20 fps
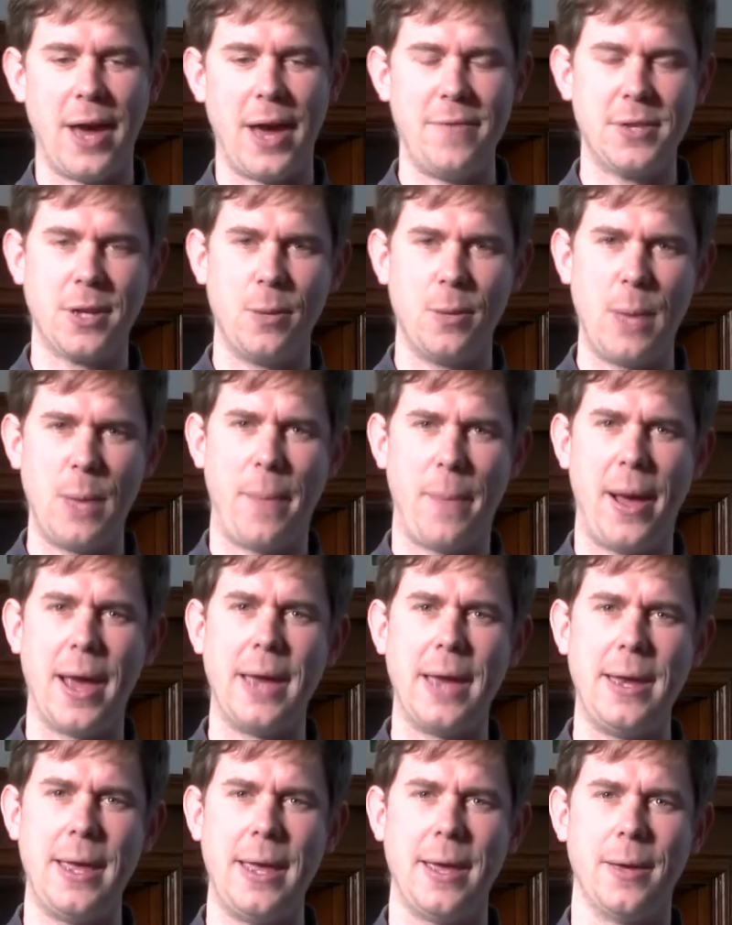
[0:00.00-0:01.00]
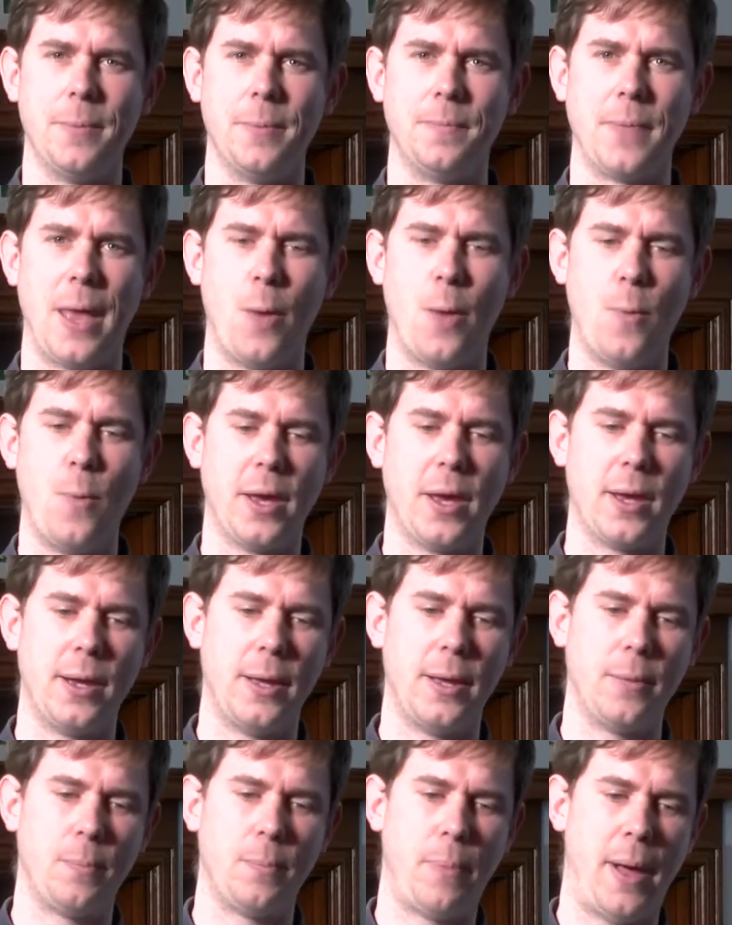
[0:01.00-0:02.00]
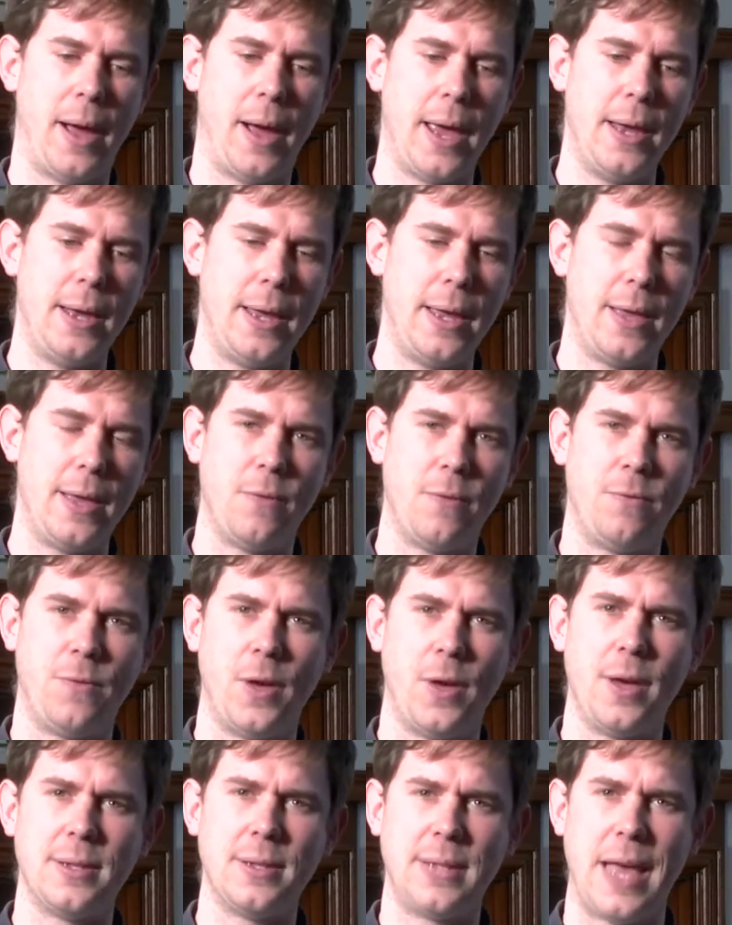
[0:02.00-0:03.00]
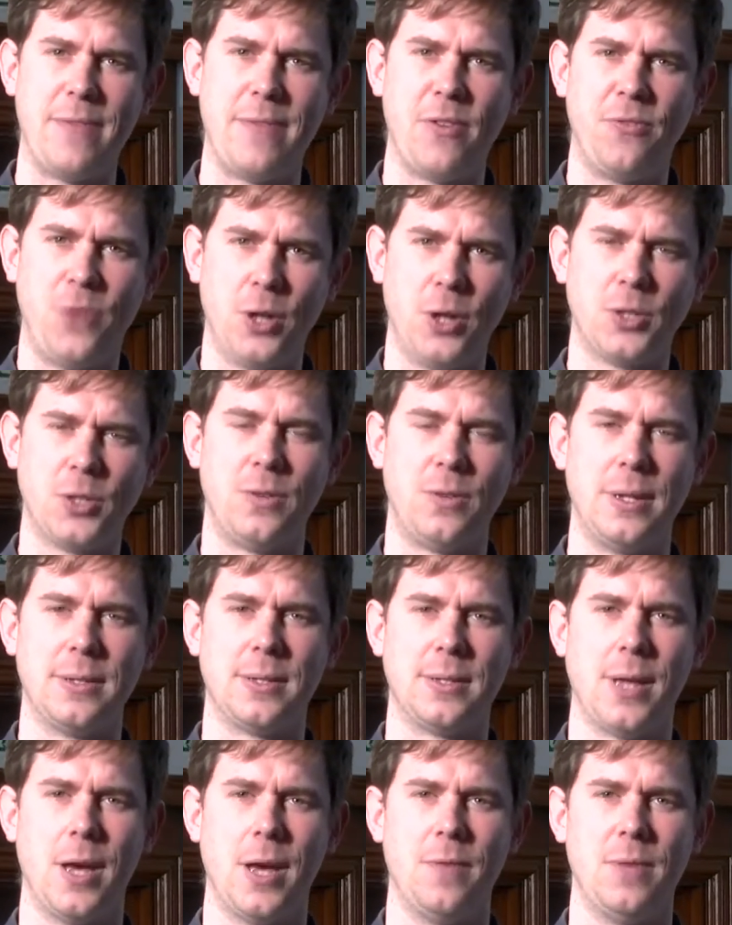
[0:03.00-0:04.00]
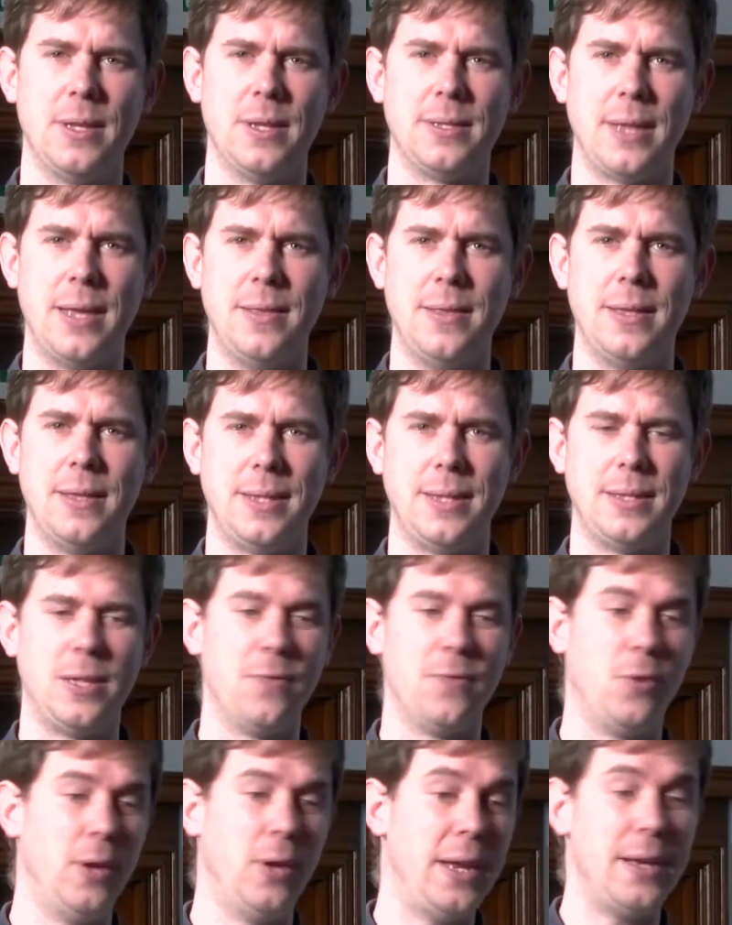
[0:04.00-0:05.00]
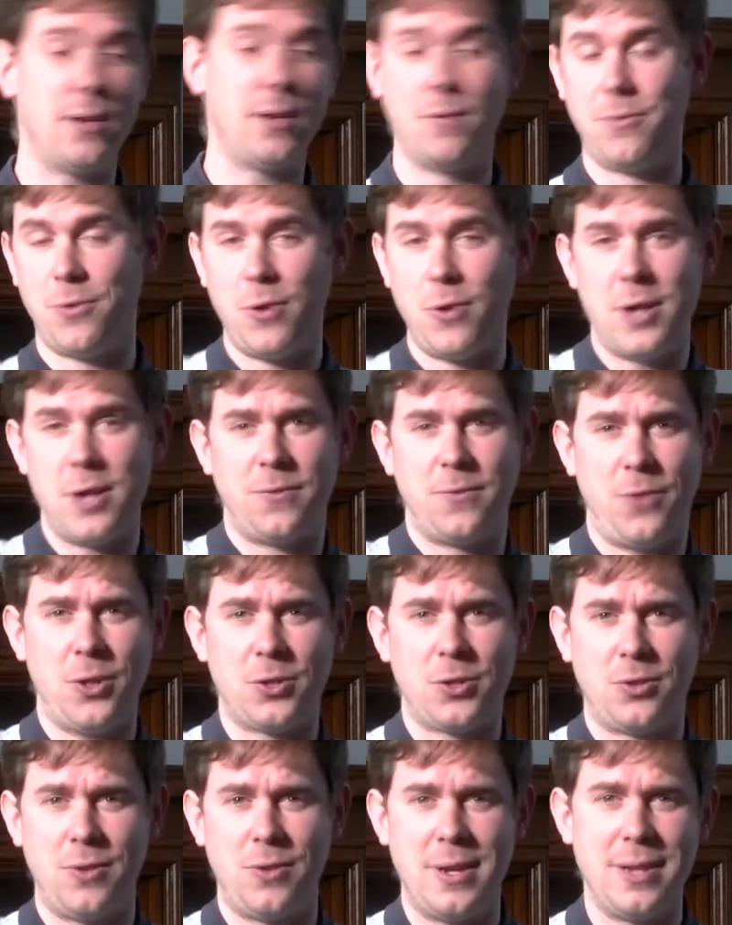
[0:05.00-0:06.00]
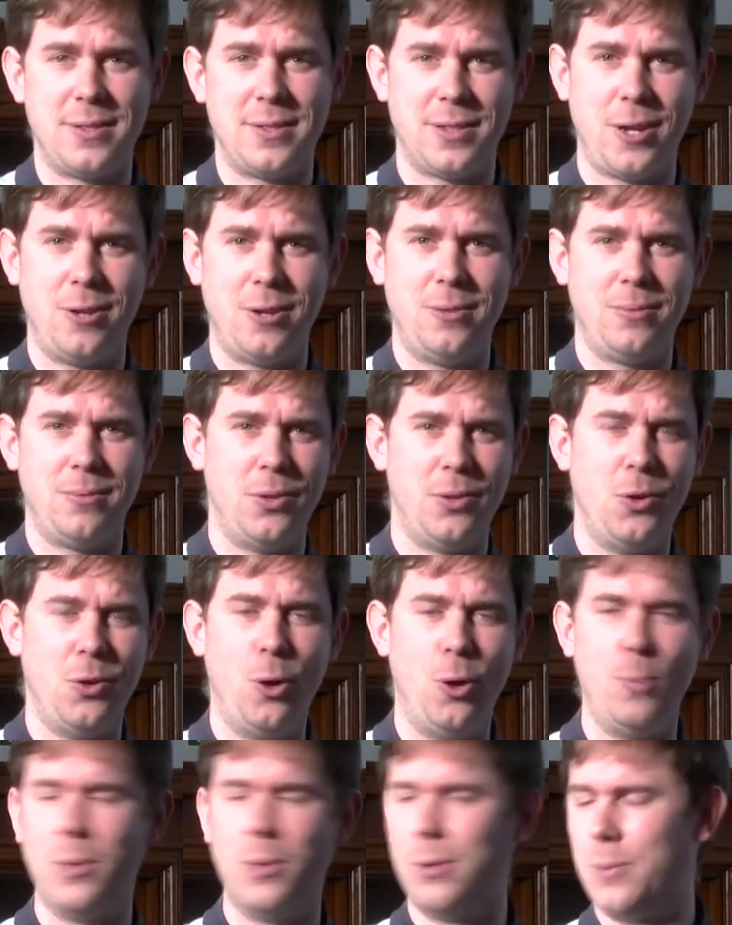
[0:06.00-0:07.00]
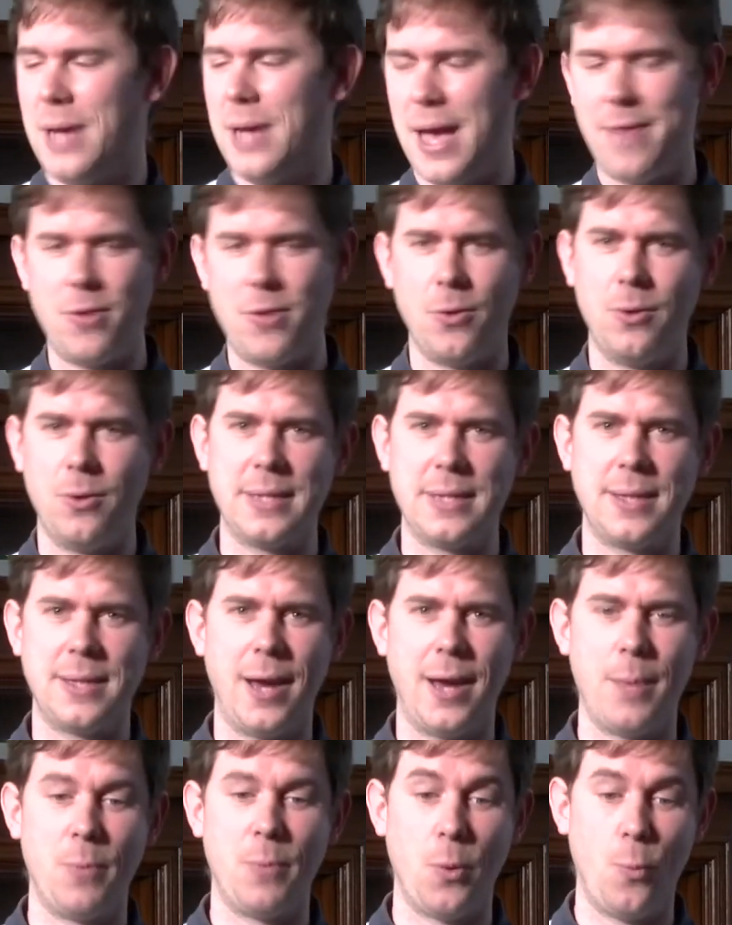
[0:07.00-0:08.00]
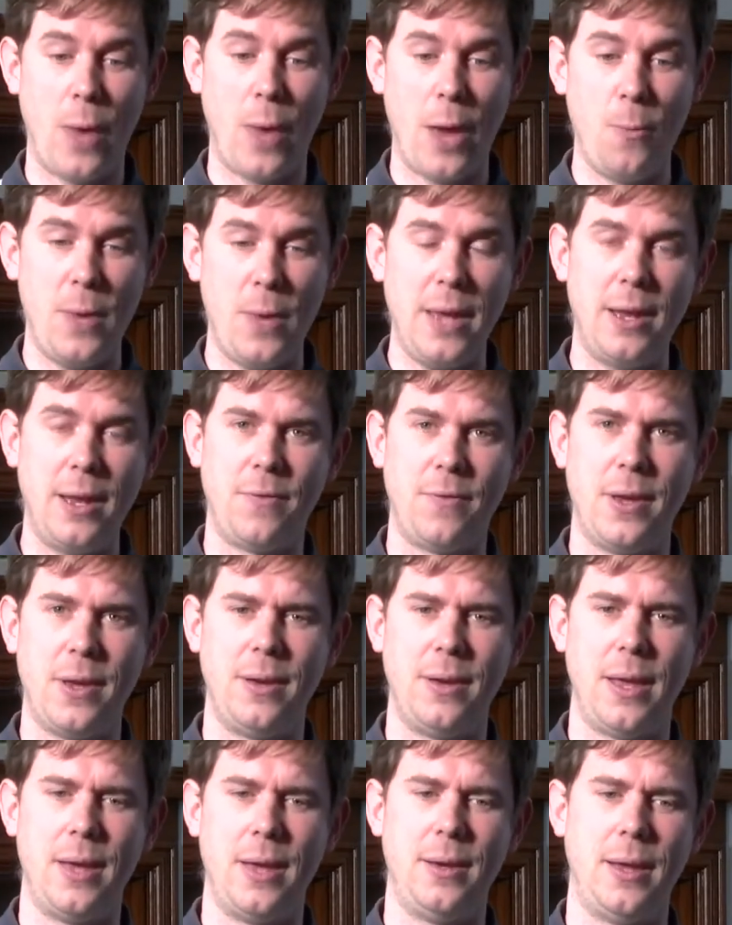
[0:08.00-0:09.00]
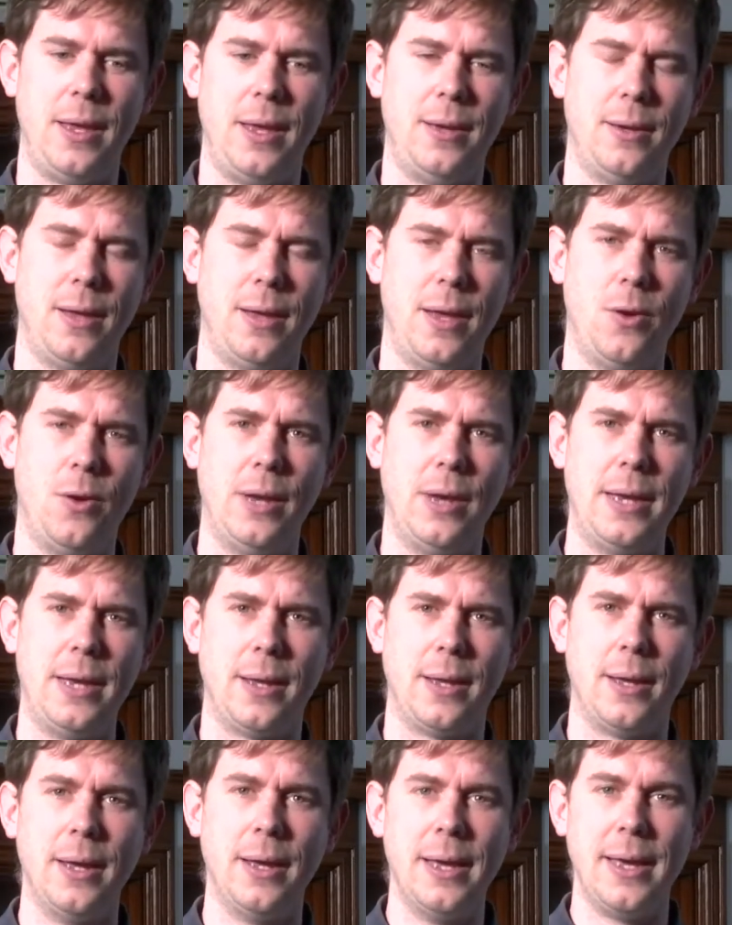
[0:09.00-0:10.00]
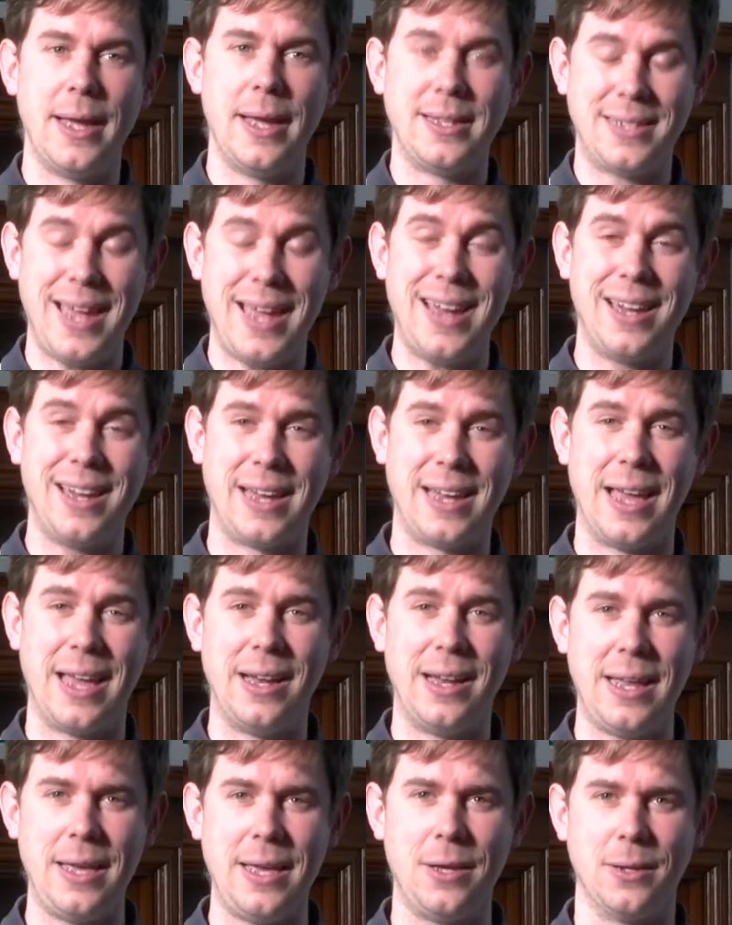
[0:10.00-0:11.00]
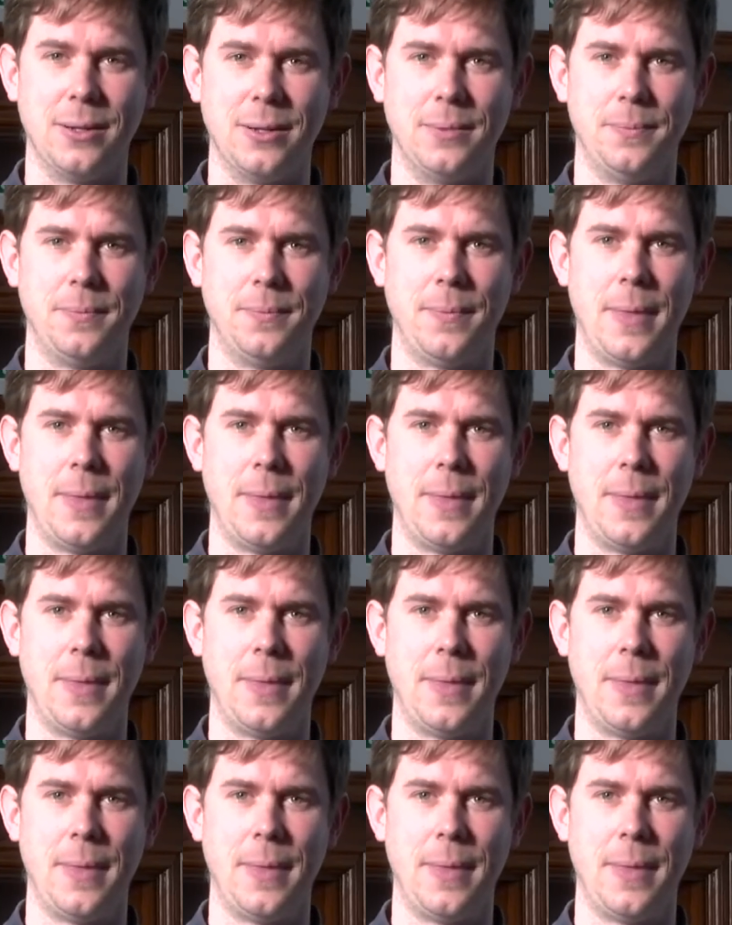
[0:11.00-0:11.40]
is going to be a pioneer, and we're going to pioneer the first ever fostering service in the city of Olinda. And for us, fostering is so normal. We have it all the time. But where we live in Olinda, it's technically illegal.